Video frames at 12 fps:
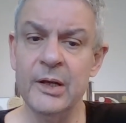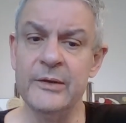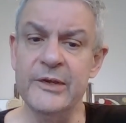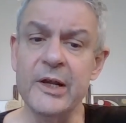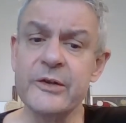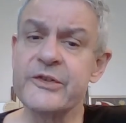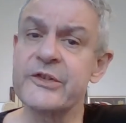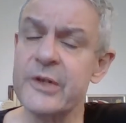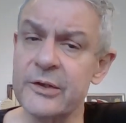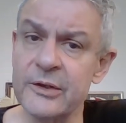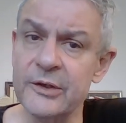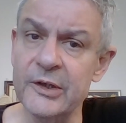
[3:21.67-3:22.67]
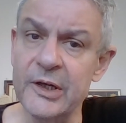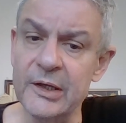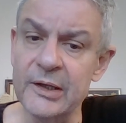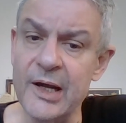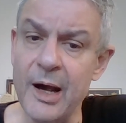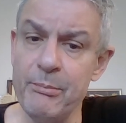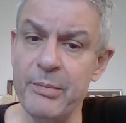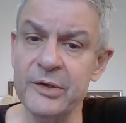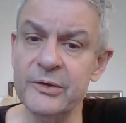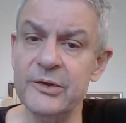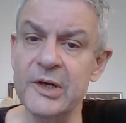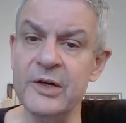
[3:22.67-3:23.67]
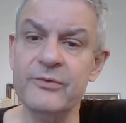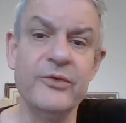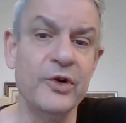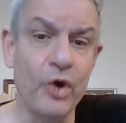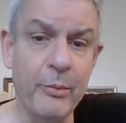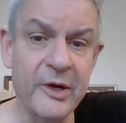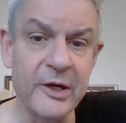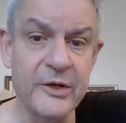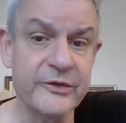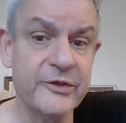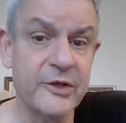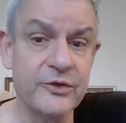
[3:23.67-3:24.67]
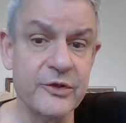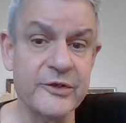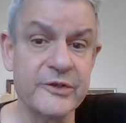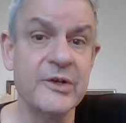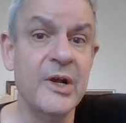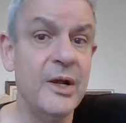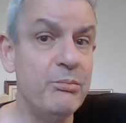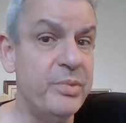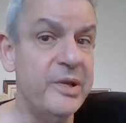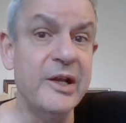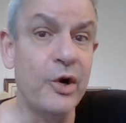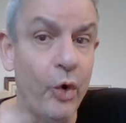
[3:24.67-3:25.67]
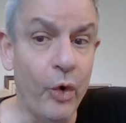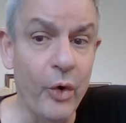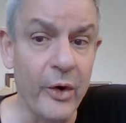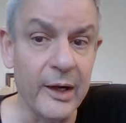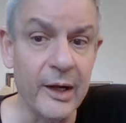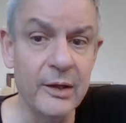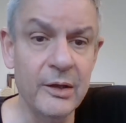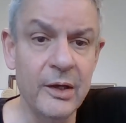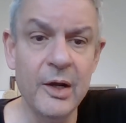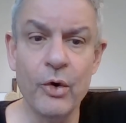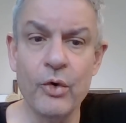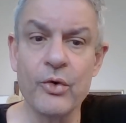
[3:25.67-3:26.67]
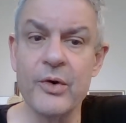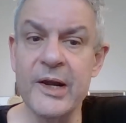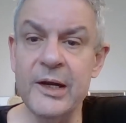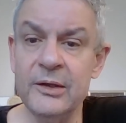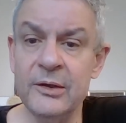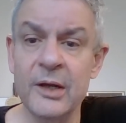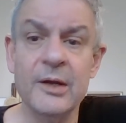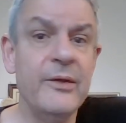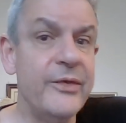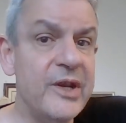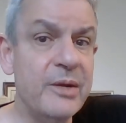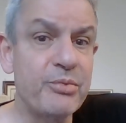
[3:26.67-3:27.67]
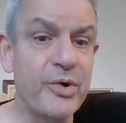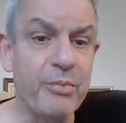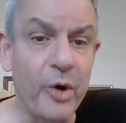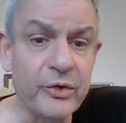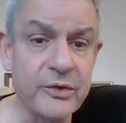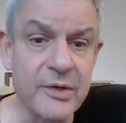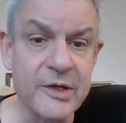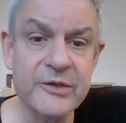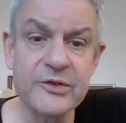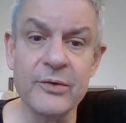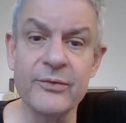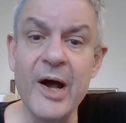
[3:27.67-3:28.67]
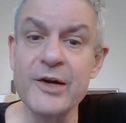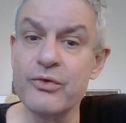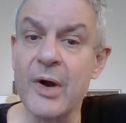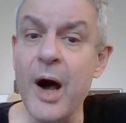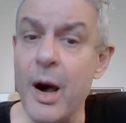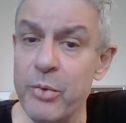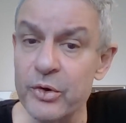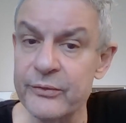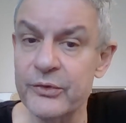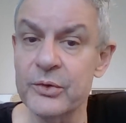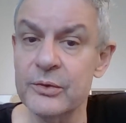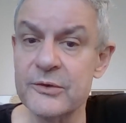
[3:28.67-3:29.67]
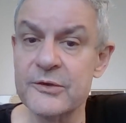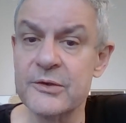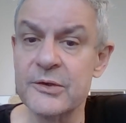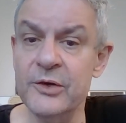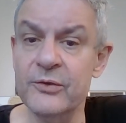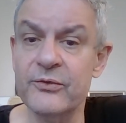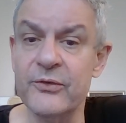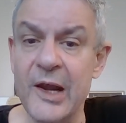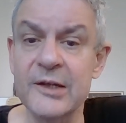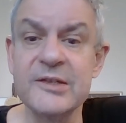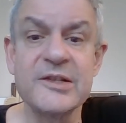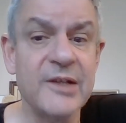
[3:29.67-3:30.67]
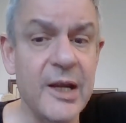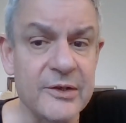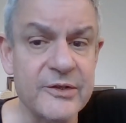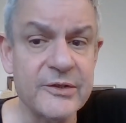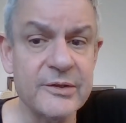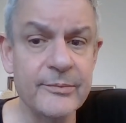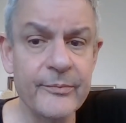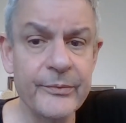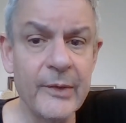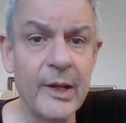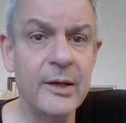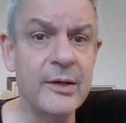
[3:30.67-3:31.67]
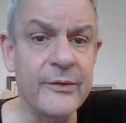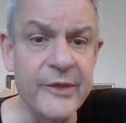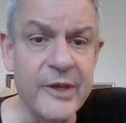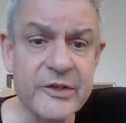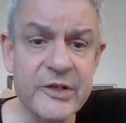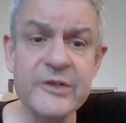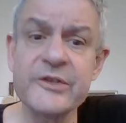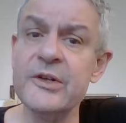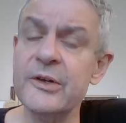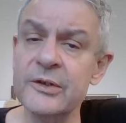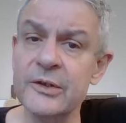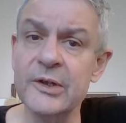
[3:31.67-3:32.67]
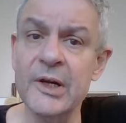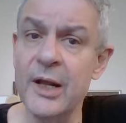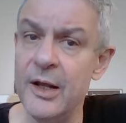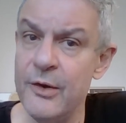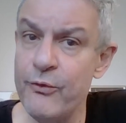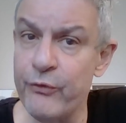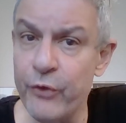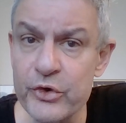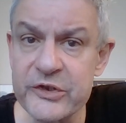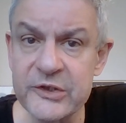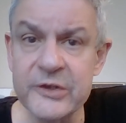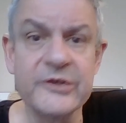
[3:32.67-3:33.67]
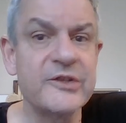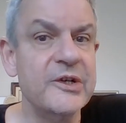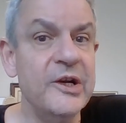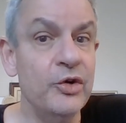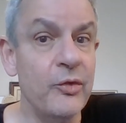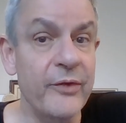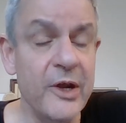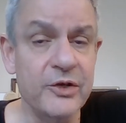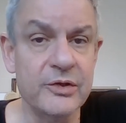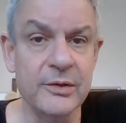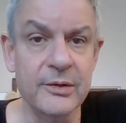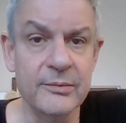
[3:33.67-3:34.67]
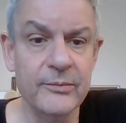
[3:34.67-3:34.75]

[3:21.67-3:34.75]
The uncertainty incumbent in phenomena such as peak oil or in the preponderance of hydrocarbon fuels in failed states, this uncertainty fosters innovation.